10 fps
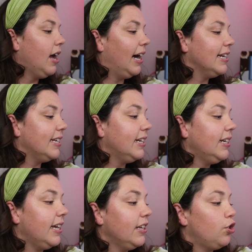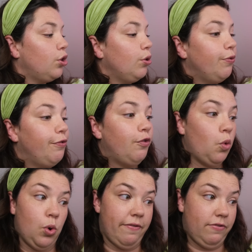I didn't get to
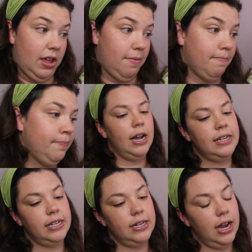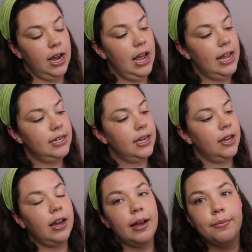4 of them. I'm
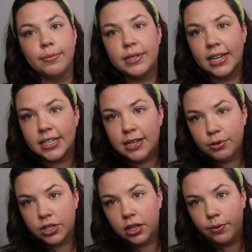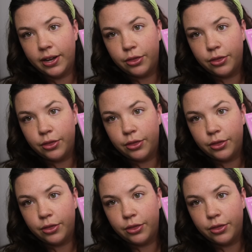60% of the way